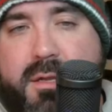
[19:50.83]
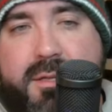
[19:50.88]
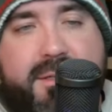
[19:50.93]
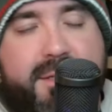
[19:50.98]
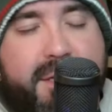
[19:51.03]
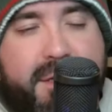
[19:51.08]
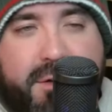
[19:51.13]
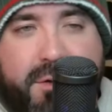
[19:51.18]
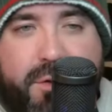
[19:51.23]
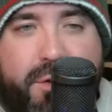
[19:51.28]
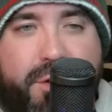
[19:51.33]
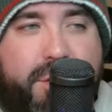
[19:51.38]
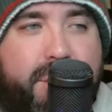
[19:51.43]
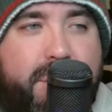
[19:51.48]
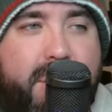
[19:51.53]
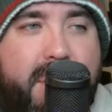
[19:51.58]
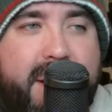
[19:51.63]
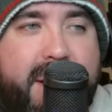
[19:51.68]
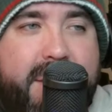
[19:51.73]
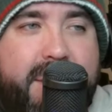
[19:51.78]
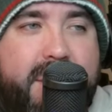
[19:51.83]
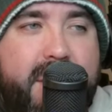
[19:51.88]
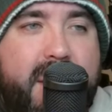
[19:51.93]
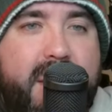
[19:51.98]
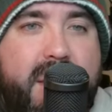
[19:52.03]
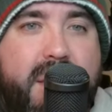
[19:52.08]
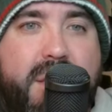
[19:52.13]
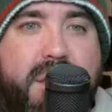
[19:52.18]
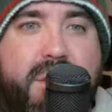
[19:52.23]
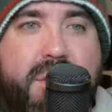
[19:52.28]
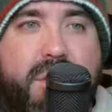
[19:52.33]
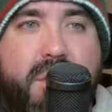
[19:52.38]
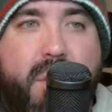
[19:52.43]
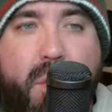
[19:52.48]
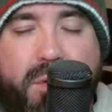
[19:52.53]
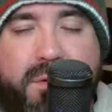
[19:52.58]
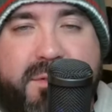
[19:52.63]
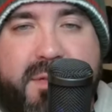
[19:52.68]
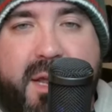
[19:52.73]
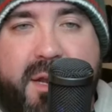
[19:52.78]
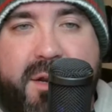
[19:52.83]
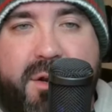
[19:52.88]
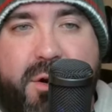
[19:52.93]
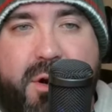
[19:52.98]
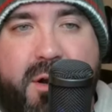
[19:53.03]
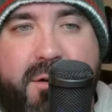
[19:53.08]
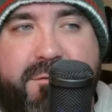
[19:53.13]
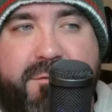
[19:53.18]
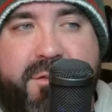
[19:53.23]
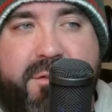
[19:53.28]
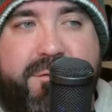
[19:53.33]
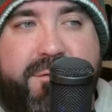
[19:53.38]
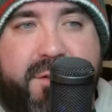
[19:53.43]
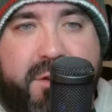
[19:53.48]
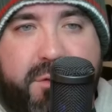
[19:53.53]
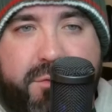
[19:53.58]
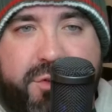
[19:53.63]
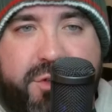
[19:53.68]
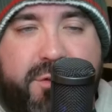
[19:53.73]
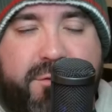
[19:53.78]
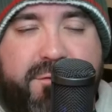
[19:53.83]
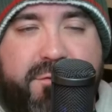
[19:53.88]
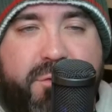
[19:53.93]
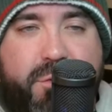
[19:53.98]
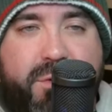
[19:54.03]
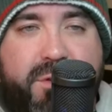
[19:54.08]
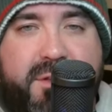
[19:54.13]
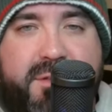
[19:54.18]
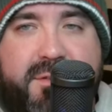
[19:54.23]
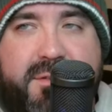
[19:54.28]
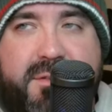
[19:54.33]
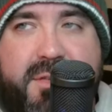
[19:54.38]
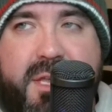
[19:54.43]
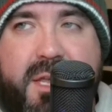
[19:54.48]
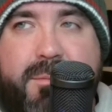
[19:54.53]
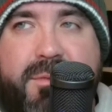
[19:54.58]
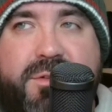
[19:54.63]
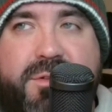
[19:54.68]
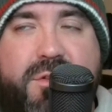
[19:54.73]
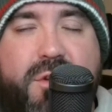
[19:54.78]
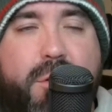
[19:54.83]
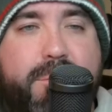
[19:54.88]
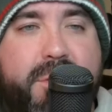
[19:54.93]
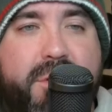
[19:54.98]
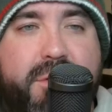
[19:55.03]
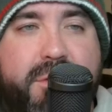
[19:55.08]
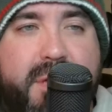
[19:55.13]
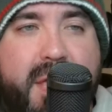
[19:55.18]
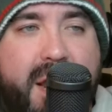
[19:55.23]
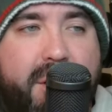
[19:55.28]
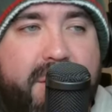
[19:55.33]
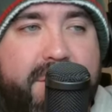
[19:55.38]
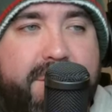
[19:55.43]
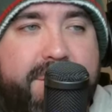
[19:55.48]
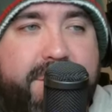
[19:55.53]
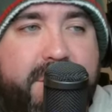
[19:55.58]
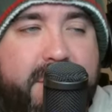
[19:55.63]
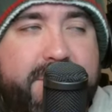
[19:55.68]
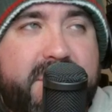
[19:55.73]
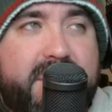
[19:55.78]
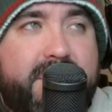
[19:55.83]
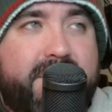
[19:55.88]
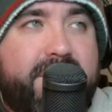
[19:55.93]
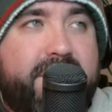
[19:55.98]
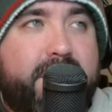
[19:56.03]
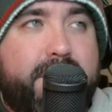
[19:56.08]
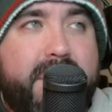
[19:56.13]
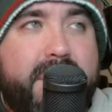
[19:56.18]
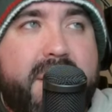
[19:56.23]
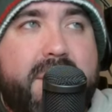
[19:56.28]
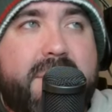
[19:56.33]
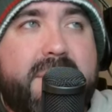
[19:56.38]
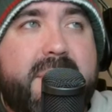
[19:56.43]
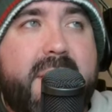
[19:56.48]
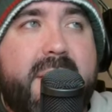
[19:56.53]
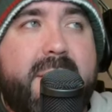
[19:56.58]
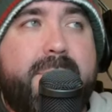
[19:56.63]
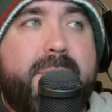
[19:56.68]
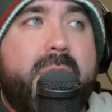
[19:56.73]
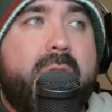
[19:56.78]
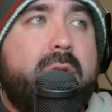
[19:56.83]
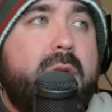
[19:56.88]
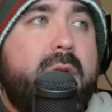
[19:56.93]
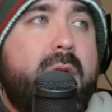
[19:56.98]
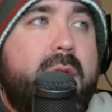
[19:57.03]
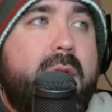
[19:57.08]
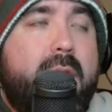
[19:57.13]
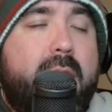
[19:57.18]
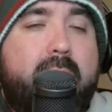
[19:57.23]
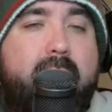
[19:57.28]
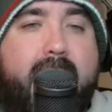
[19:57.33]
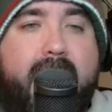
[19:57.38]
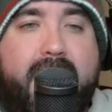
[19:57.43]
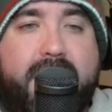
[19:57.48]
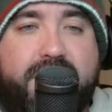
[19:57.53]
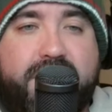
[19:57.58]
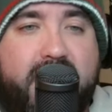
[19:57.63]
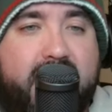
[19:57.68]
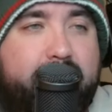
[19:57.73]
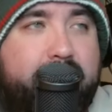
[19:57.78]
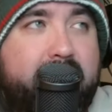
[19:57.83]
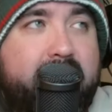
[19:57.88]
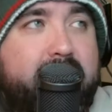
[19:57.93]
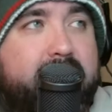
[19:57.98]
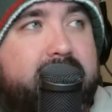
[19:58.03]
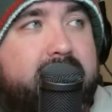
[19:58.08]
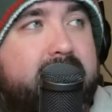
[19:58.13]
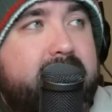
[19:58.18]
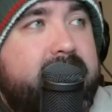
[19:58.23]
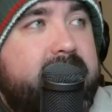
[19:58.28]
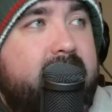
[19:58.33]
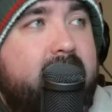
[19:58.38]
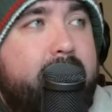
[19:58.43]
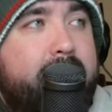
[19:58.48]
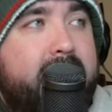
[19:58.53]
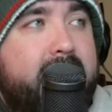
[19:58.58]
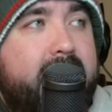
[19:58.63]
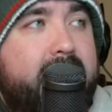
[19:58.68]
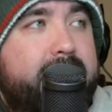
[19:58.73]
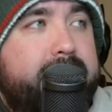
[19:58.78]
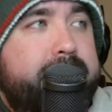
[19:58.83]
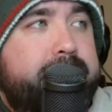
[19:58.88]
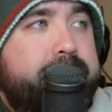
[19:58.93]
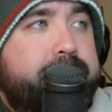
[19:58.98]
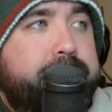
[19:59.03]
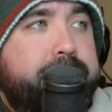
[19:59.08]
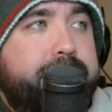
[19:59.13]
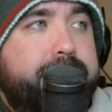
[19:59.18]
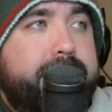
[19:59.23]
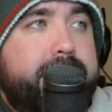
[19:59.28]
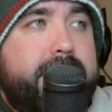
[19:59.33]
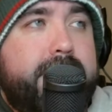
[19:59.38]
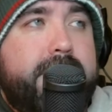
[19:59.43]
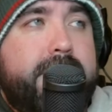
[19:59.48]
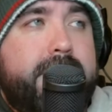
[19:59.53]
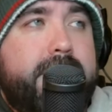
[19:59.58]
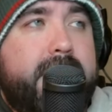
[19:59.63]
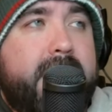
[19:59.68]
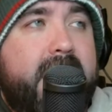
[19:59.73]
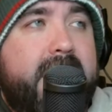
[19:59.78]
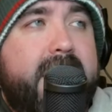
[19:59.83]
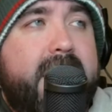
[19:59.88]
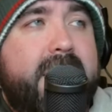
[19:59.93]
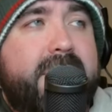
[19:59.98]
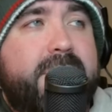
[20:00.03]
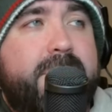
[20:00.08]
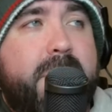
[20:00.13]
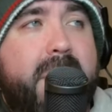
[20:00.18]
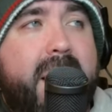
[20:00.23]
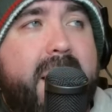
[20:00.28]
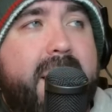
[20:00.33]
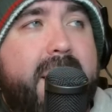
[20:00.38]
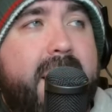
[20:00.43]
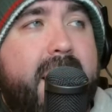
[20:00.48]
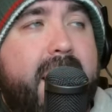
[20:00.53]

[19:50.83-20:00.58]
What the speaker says: didn't look like the goaltender of the future for this team. And so Bill Guerin flips him for Middleton, and Jake Middleton has come in. He has been